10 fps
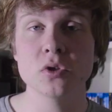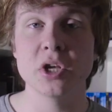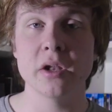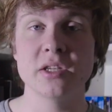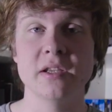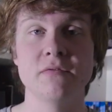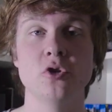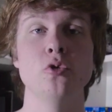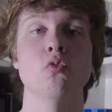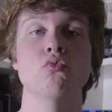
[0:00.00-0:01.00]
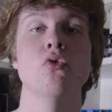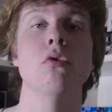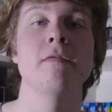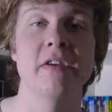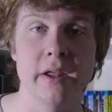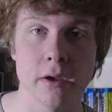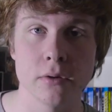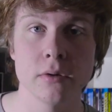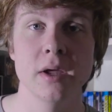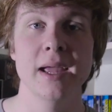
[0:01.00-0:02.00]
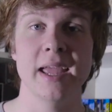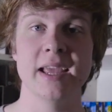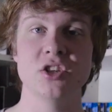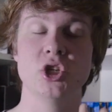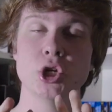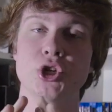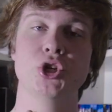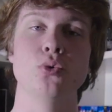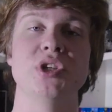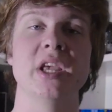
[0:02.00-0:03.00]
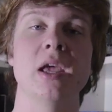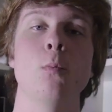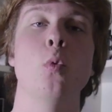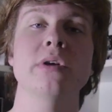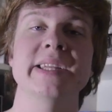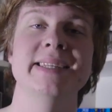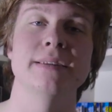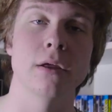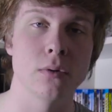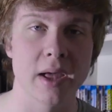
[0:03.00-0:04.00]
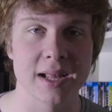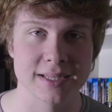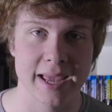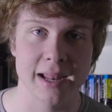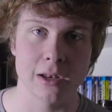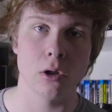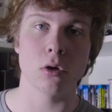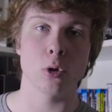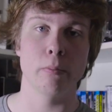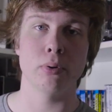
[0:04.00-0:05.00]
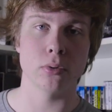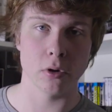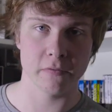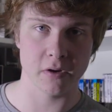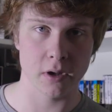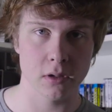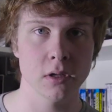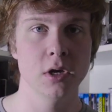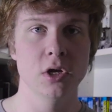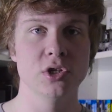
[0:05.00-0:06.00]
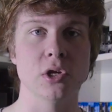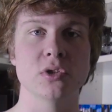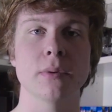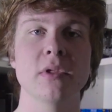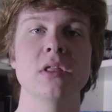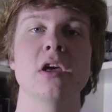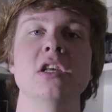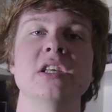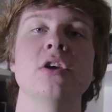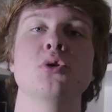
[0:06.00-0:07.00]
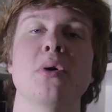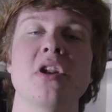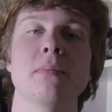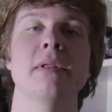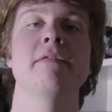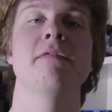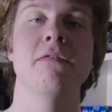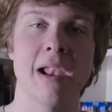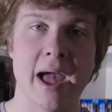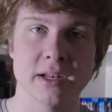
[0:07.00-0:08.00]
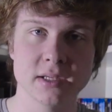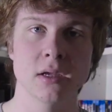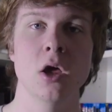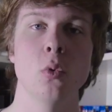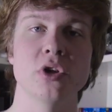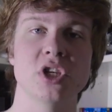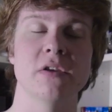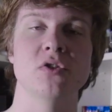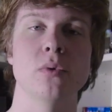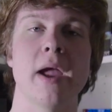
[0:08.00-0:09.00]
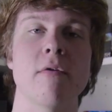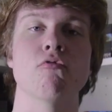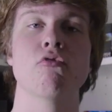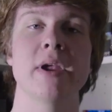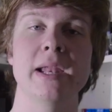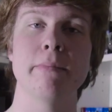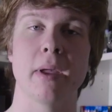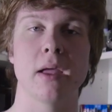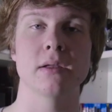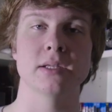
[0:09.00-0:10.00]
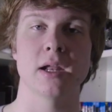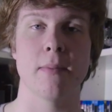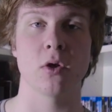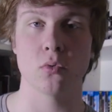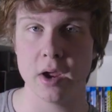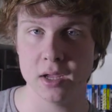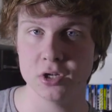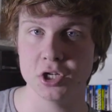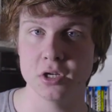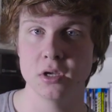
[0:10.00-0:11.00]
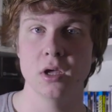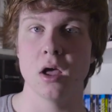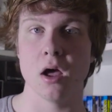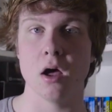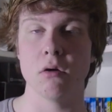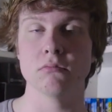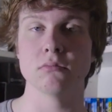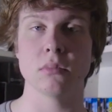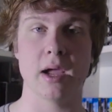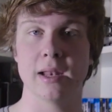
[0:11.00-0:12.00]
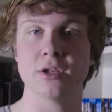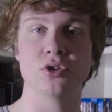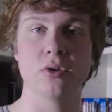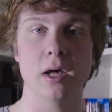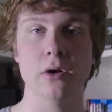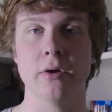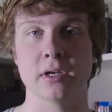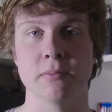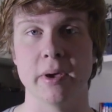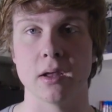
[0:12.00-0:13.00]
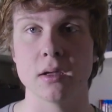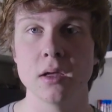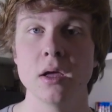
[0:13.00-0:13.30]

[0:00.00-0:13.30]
alternative to RAW video is just shooting in what is known as a log profile. So something that is incredibly flat, which gives you a really big dynamic range, and lets you color correct it better.